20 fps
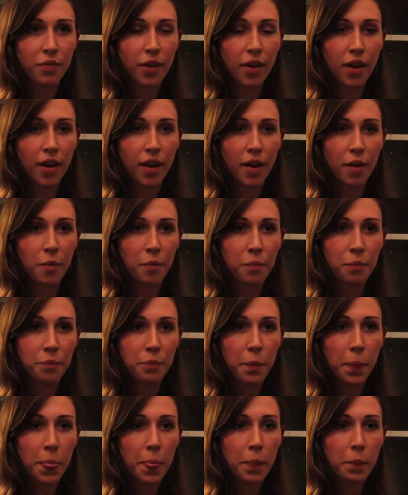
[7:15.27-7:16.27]

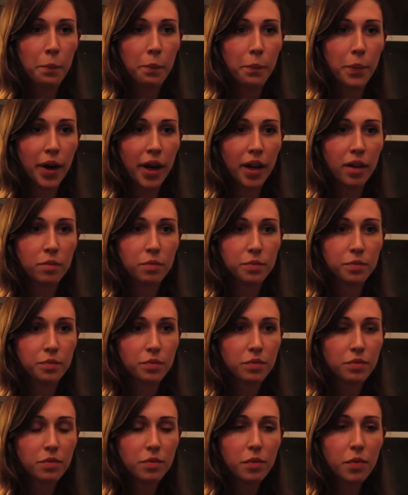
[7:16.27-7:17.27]
But
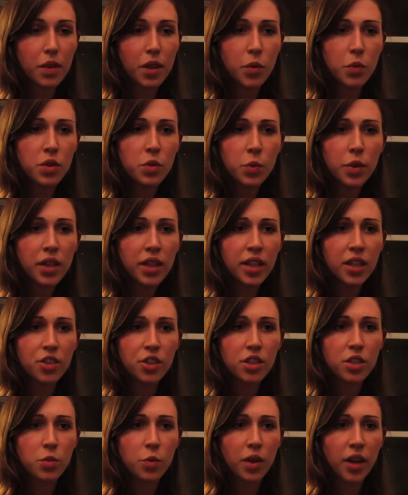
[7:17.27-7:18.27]
it was really
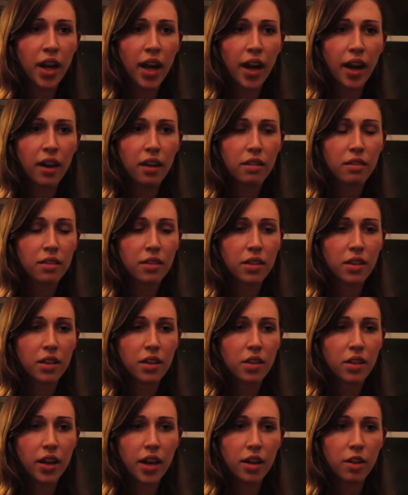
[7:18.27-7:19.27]
just when I
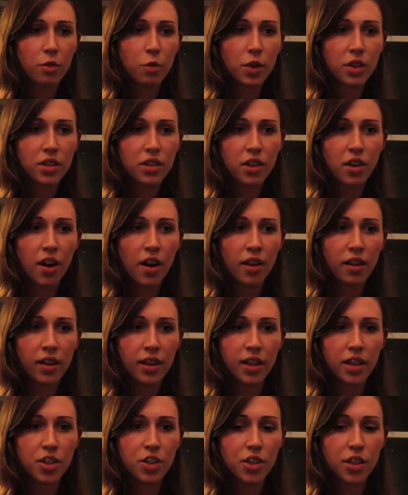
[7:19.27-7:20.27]
kind of went to
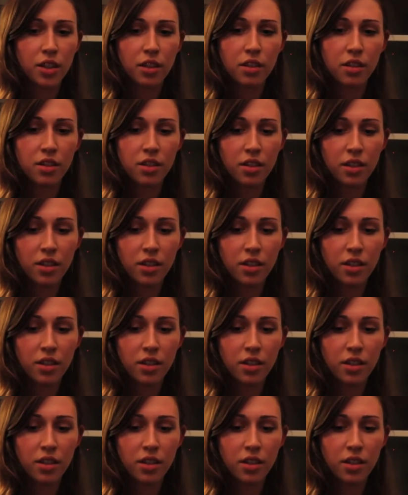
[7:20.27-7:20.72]
college and